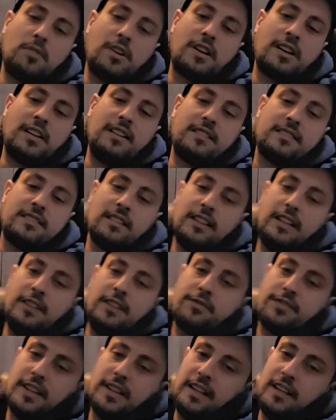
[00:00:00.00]
We're gonna
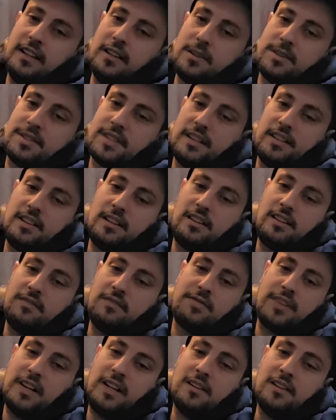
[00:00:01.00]
delete
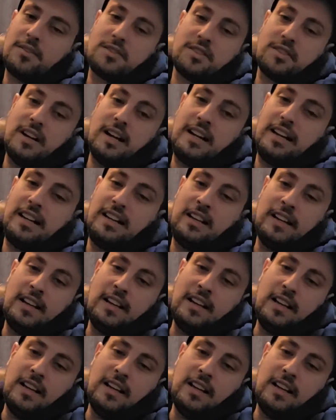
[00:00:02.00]
videos or any.